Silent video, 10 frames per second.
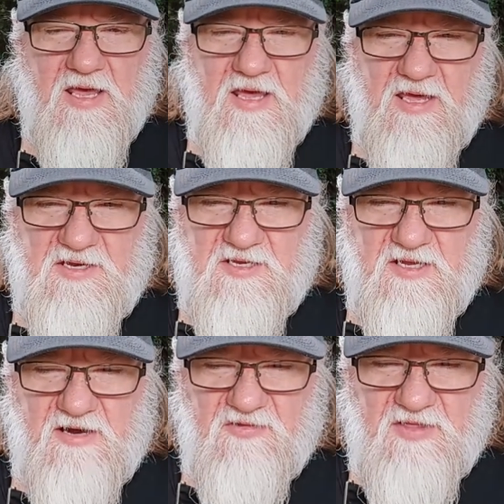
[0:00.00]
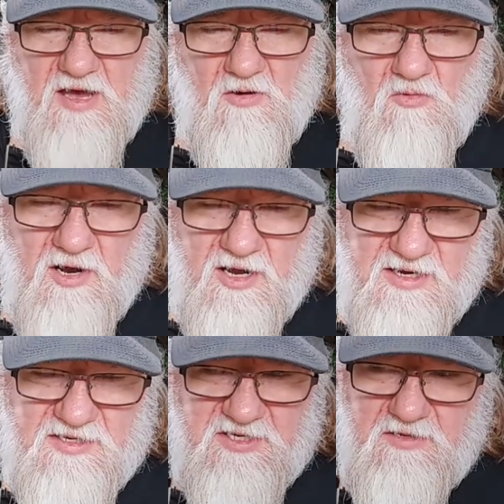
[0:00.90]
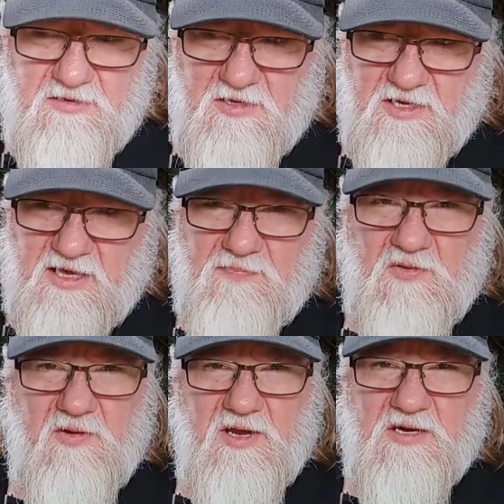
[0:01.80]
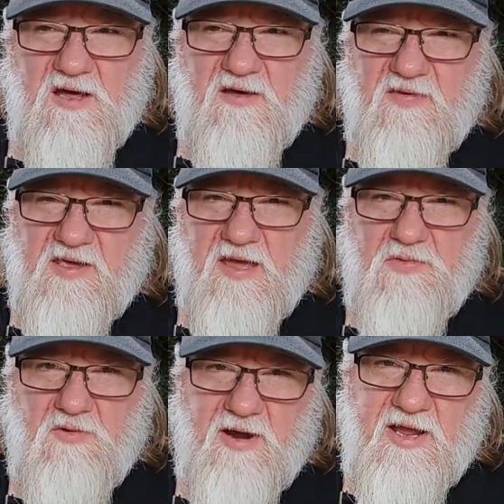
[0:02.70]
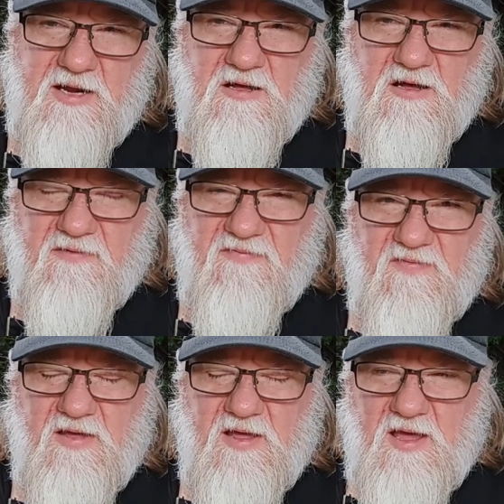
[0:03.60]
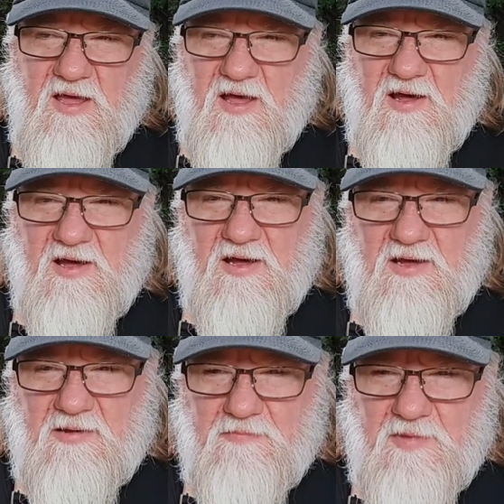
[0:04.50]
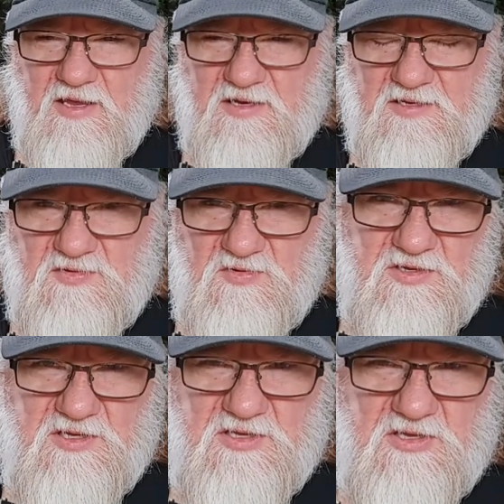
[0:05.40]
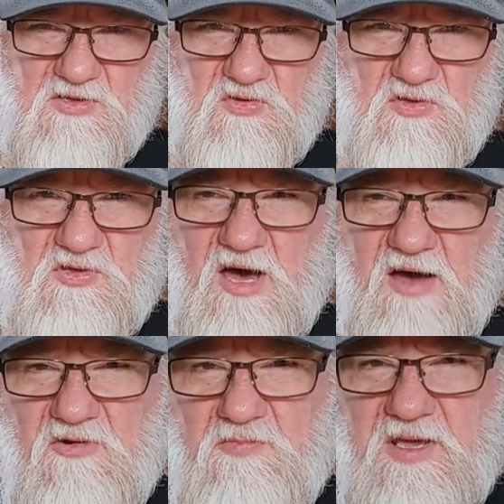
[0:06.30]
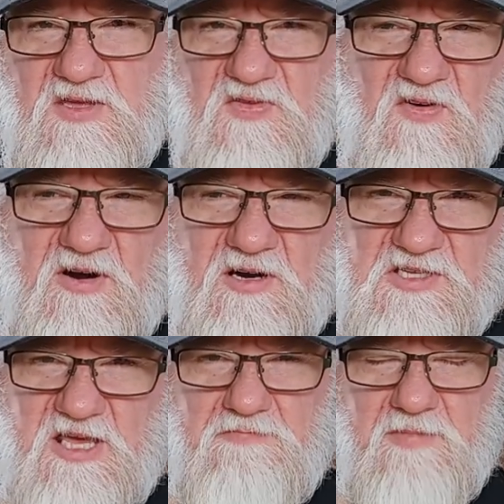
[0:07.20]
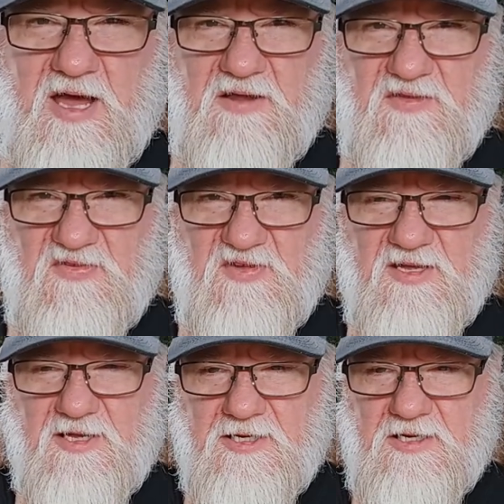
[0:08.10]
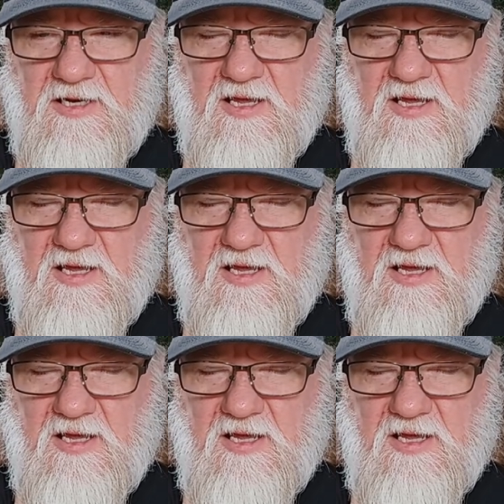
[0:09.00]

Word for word: It did everything I wanted it to. It kept the wind off, it kept the rain off, it covered me as far as keeping me out of the sun.